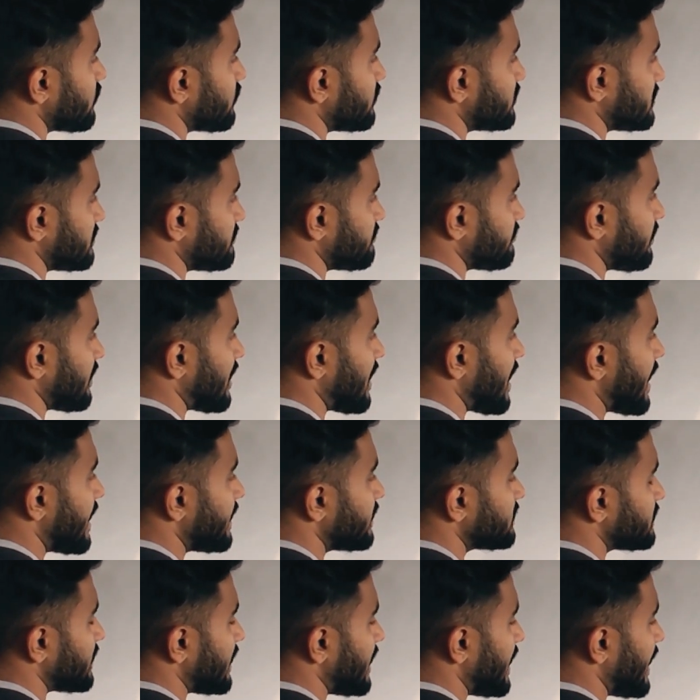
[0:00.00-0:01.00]
Which
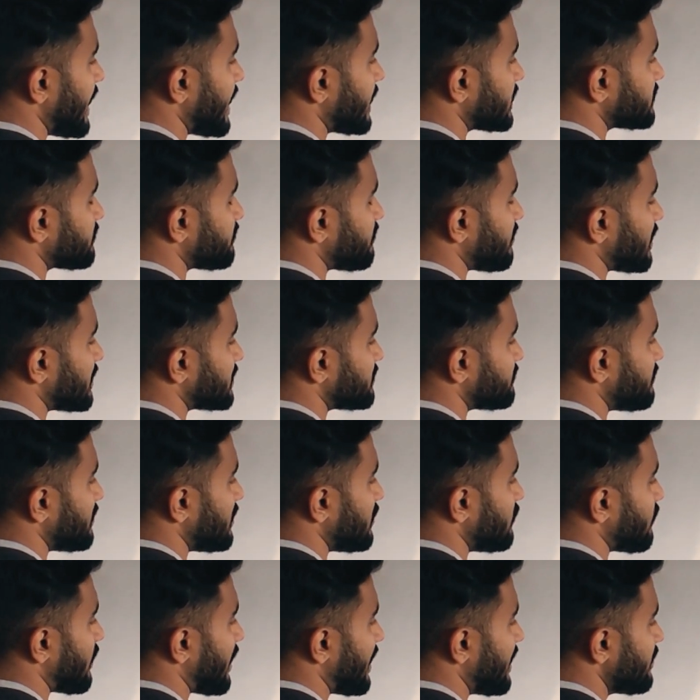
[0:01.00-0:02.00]
implies AX plus
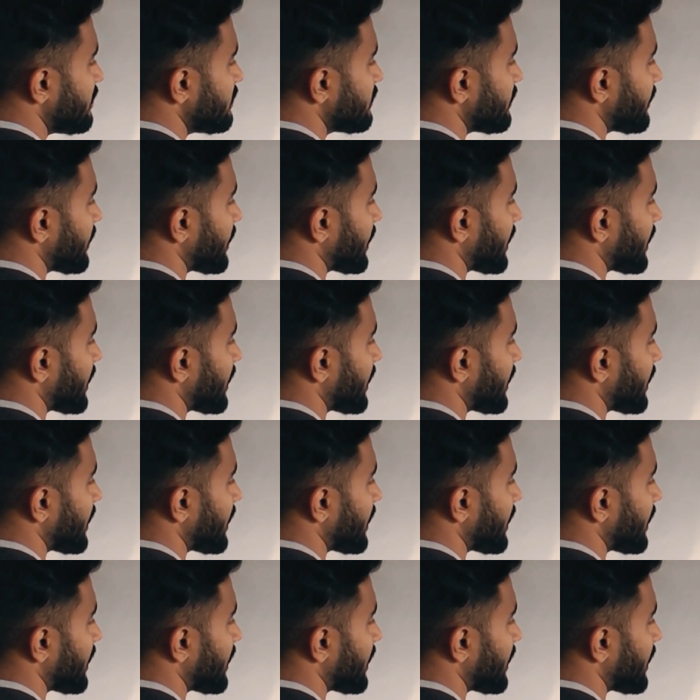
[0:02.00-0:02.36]
BY